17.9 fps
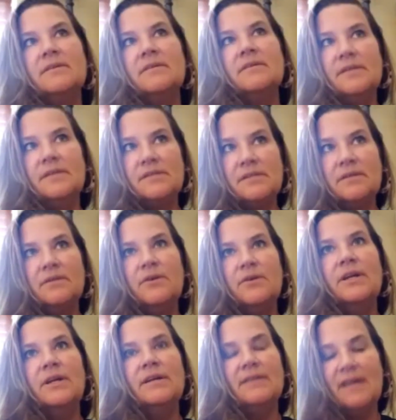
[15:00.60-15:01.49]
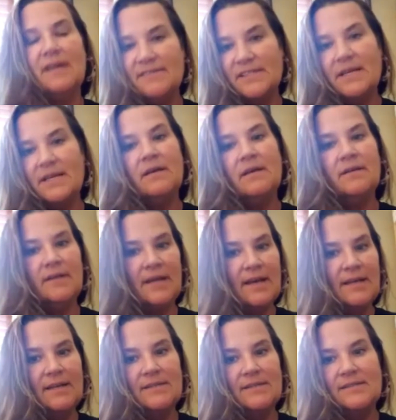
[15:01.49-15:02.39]
It's a learning lifestyle, and
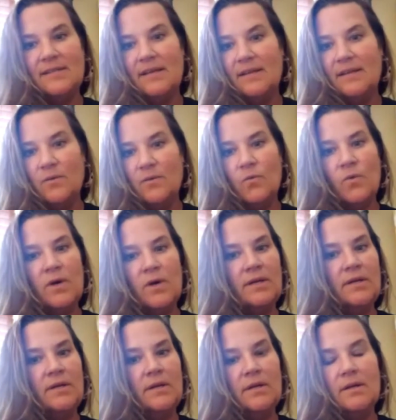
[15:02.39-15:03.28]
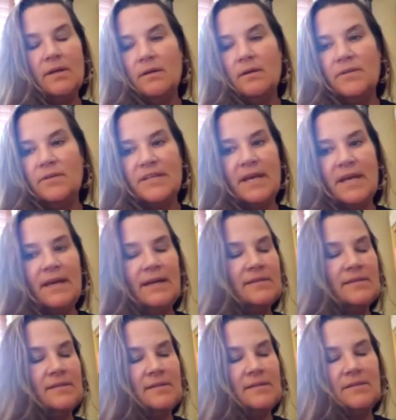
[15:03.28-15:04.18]
I can say that one day
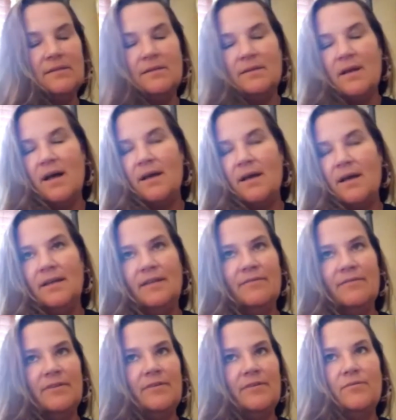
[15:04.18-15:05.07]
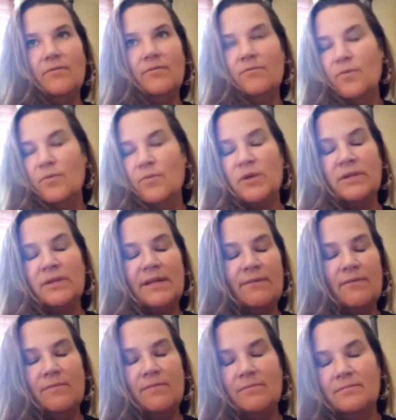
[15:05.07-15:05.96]
is not even
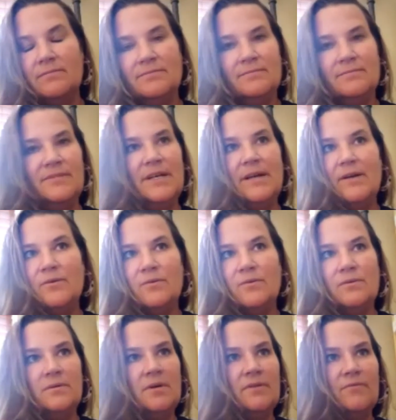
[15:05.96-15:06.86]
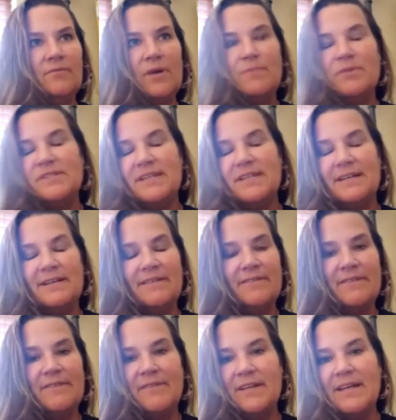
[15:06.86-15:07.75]
remotely,
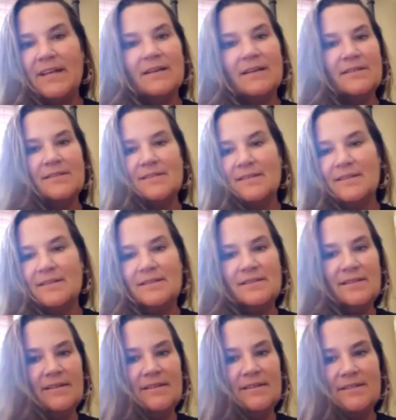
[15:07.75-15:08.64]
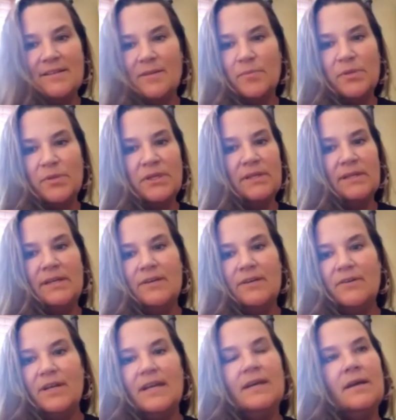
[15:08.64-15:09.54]
representative of the next. It's completely
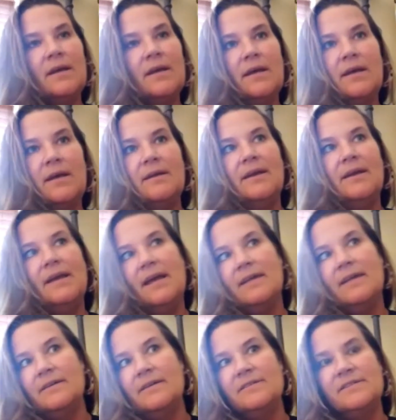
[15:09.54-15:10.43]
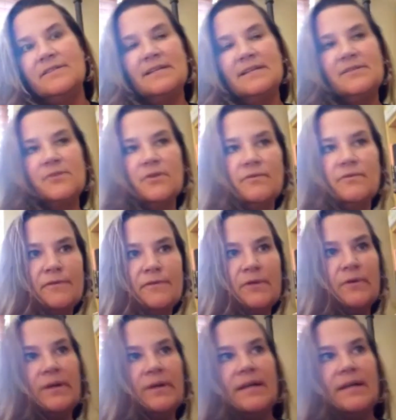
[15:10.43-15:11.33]
unique, and again, there's that sort of
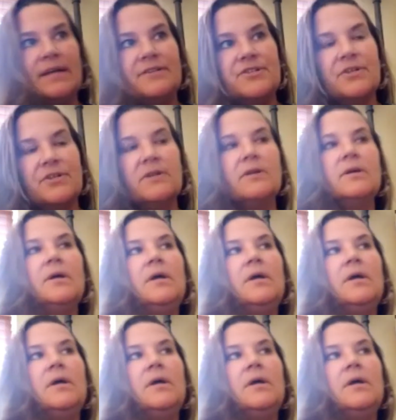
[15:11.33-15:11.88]
fluid nature,